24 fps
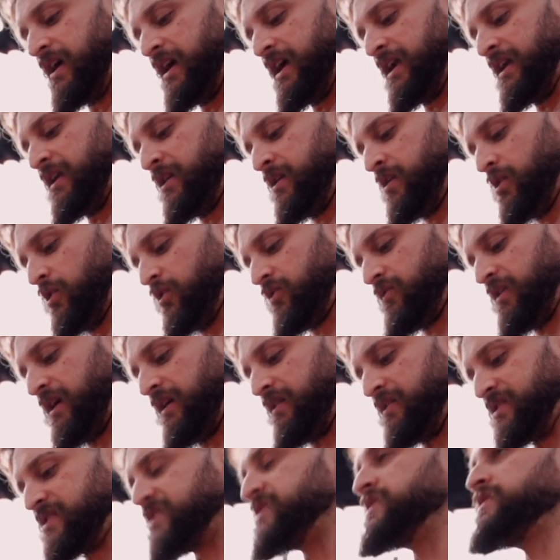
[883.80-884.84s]
in other
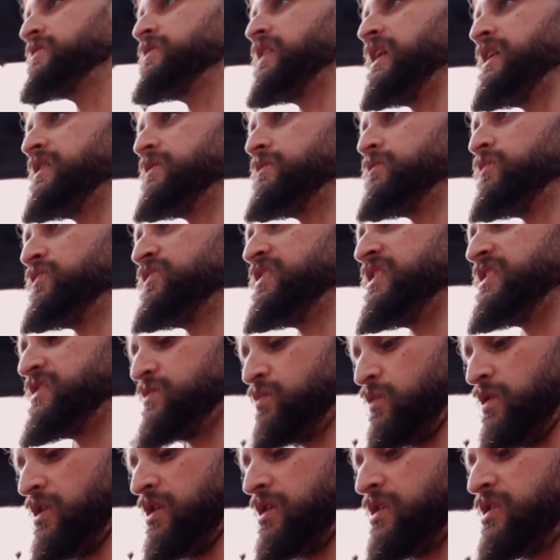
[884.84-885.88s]
areas. Like, would
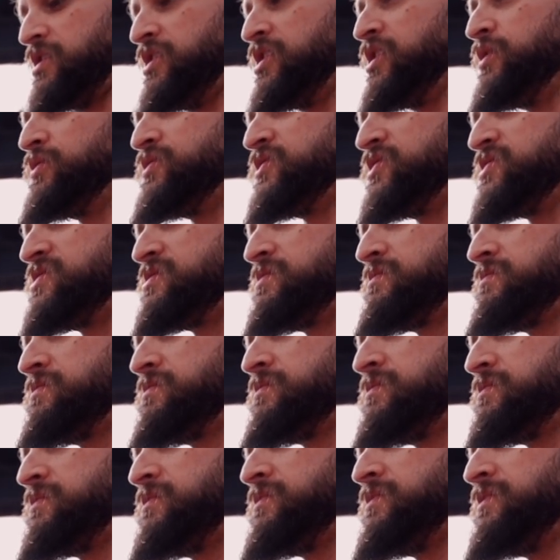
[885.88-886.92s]
these work, you know, just
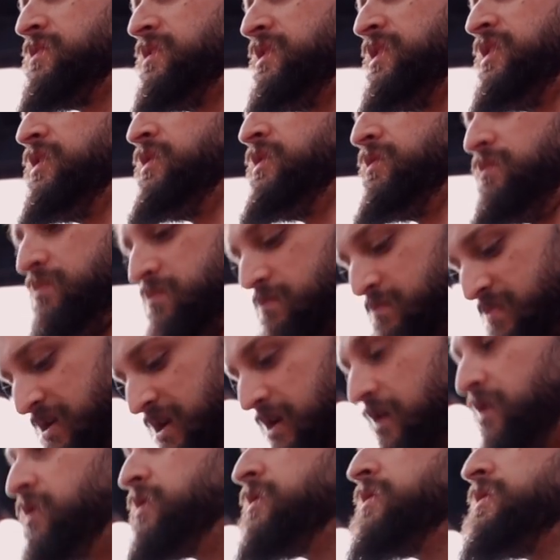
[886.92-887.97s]
a bit?